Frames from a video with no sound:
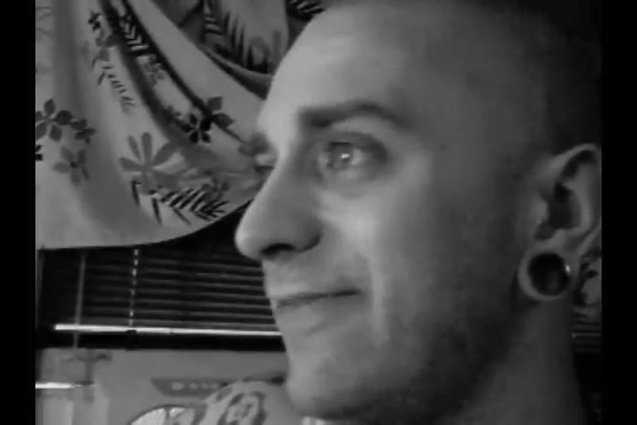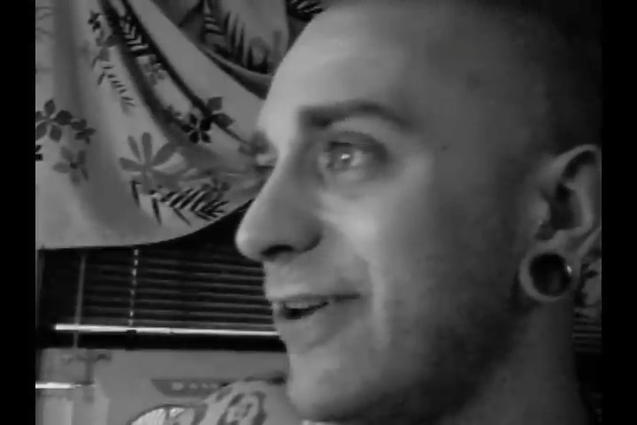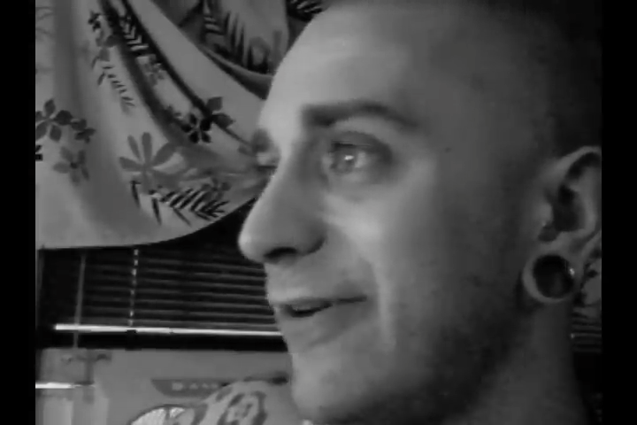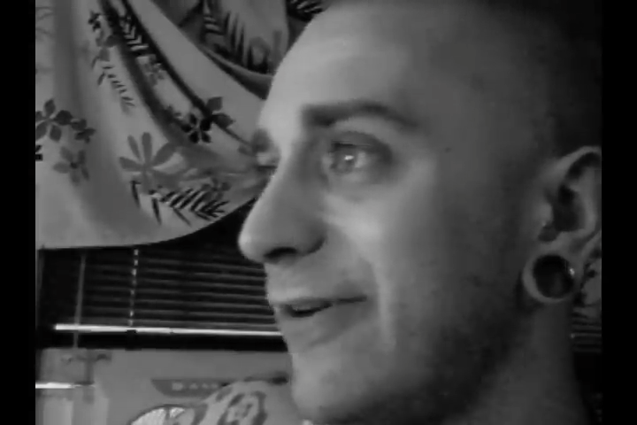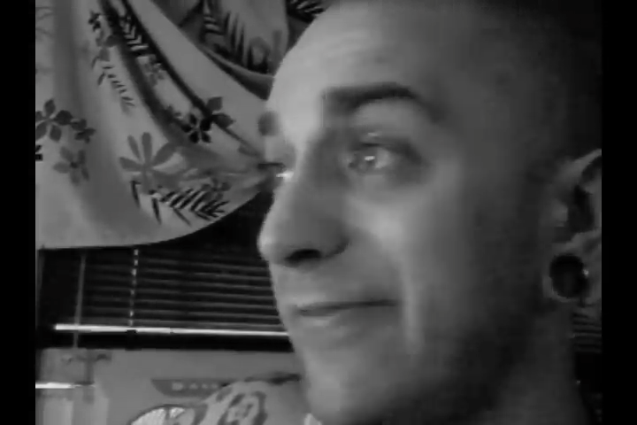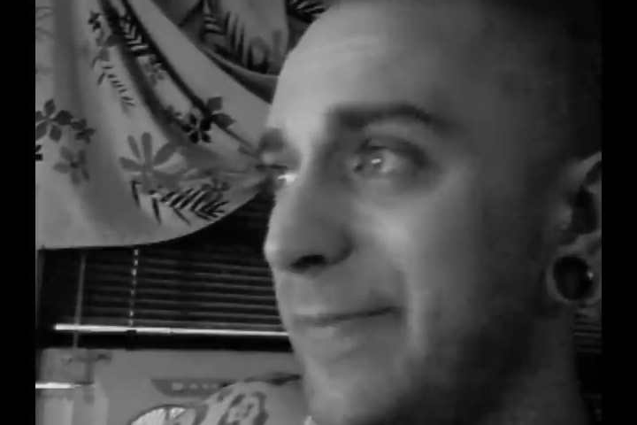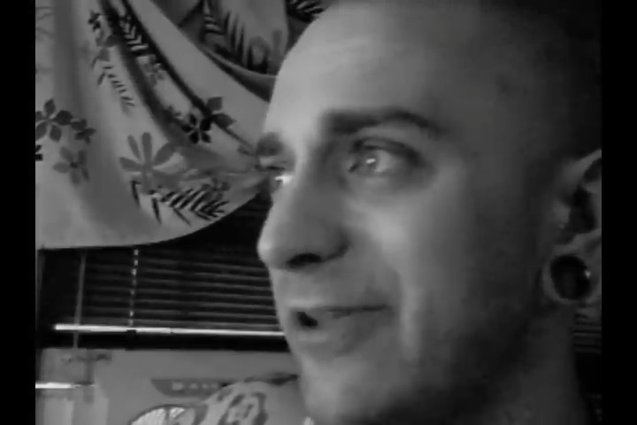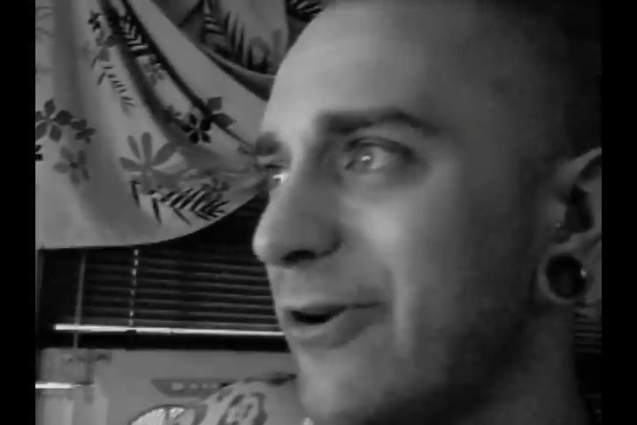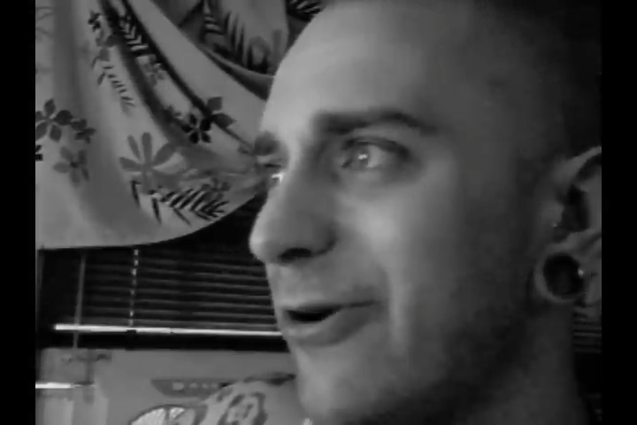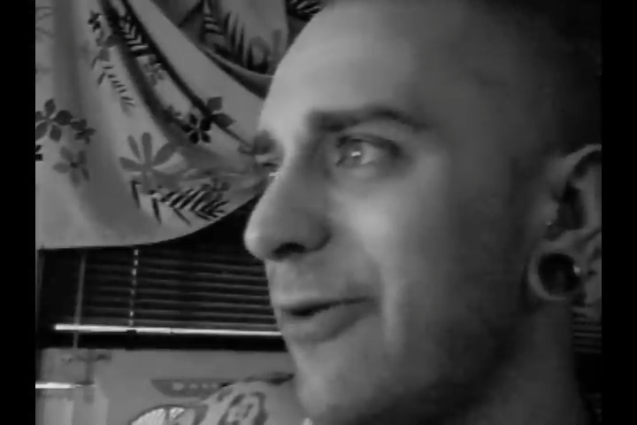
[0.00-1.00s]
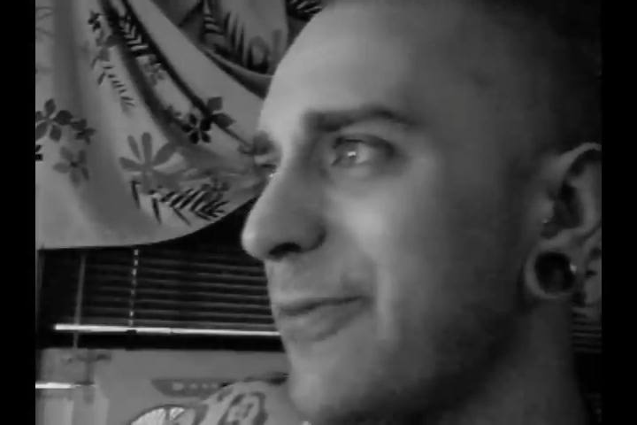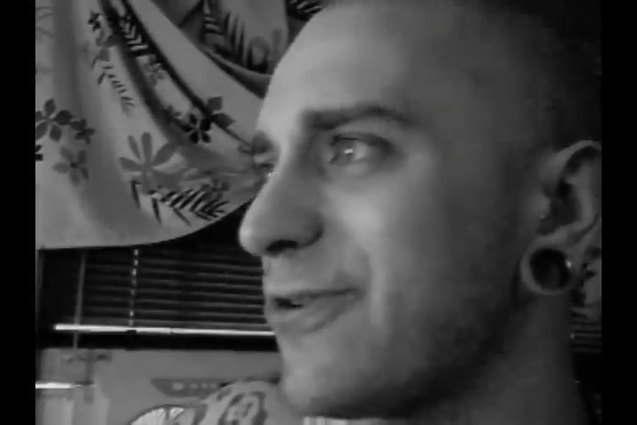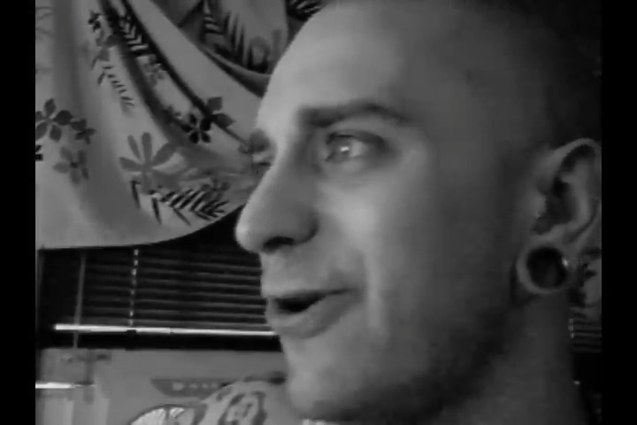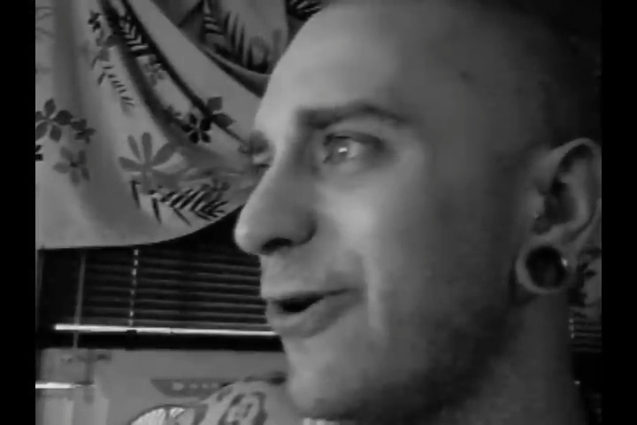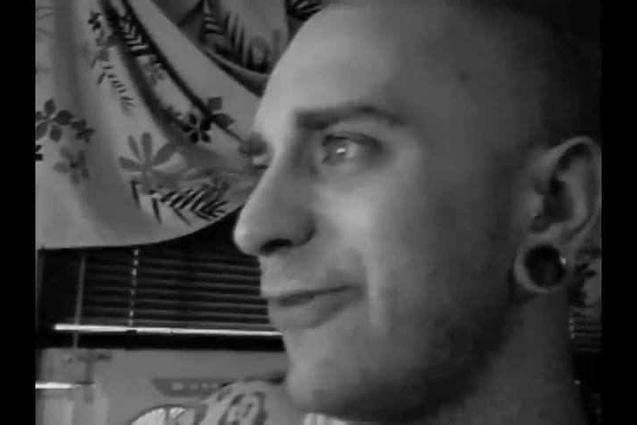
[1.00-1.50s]
very familiar,
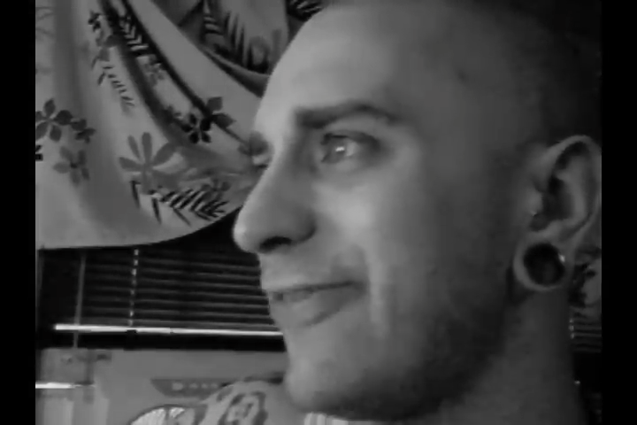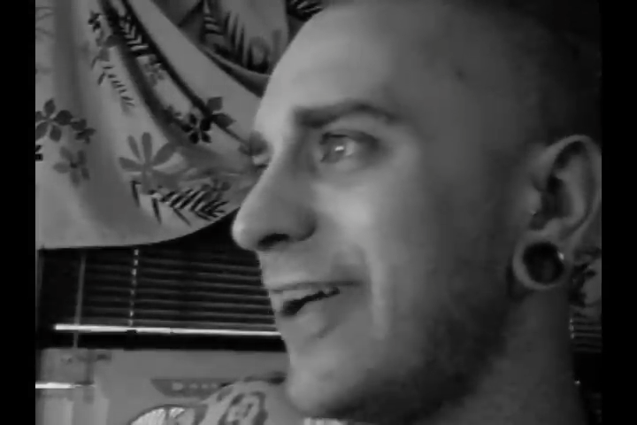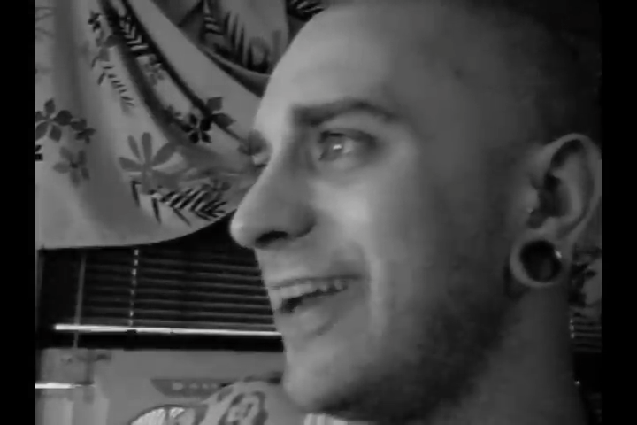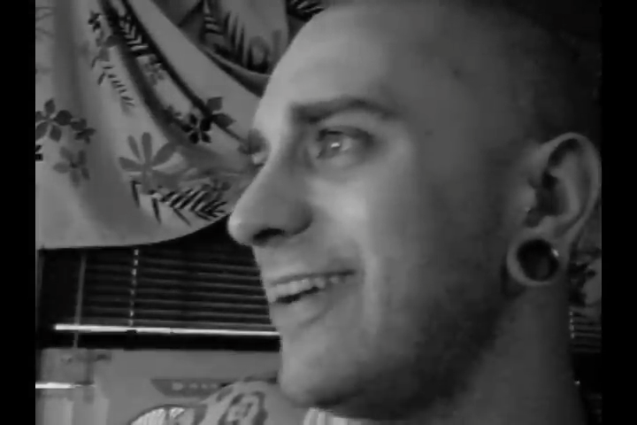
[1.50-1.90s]
almost codified,